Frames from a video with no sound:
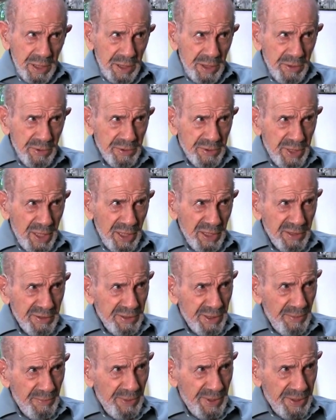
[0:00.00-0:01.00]
you tell
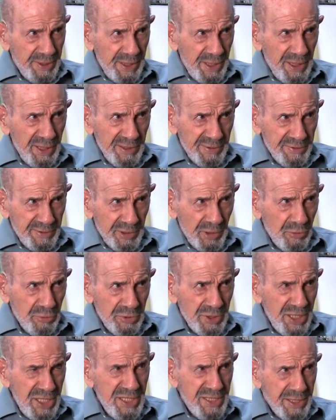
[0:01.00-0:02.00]
somebody else,
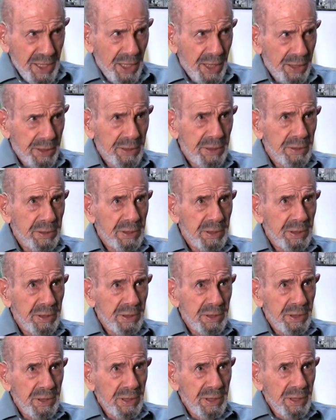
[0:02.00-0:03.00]
don't eat that.
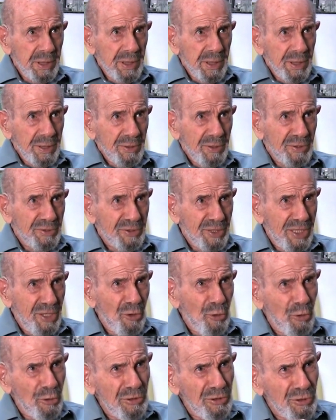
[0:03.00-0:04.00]
Because
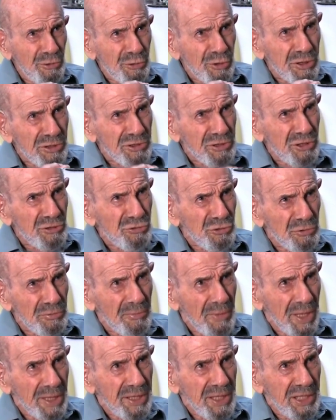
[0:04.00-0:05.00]
all your
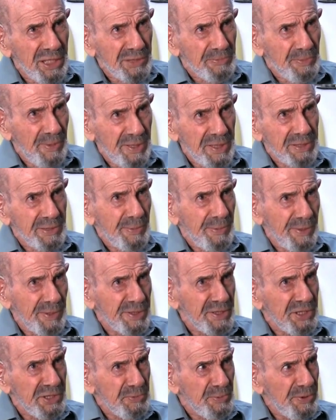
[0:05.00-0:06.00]
decision-making is based
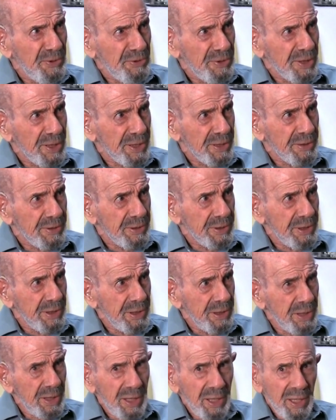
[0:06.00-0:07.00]
upon experience.
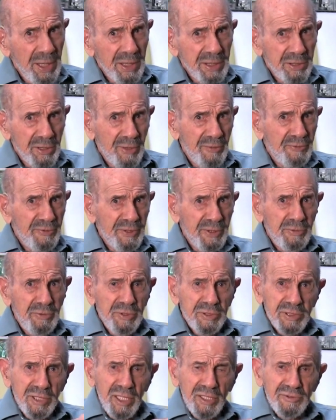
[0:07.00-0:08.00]
So if
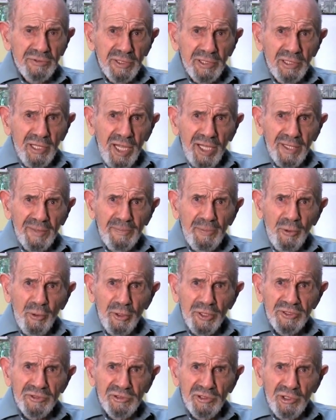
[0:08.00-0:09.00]
you touch a lot of
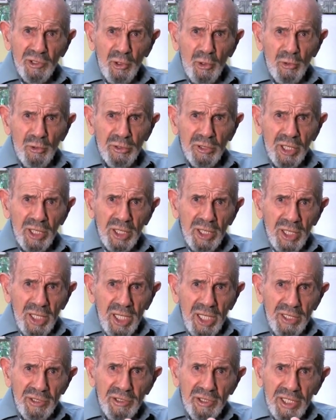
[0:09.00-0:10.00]
poison oak
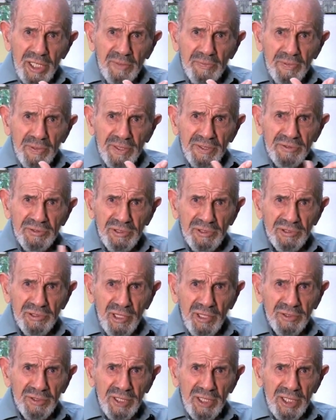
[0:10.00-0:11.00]
and you get blisters
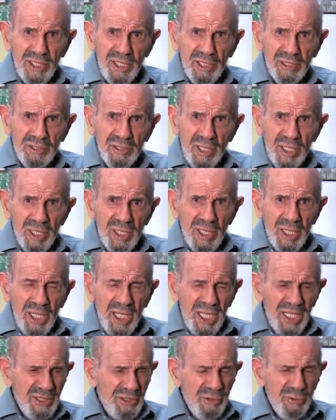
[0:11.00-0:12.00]
on your hand,
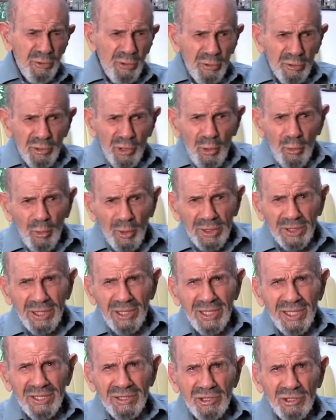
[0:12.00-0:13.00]
and you don't know what
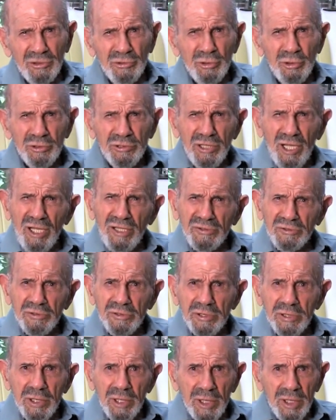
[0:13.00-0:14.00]
it is that you
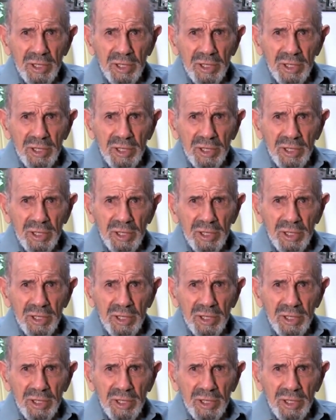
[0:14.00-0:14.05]
touch,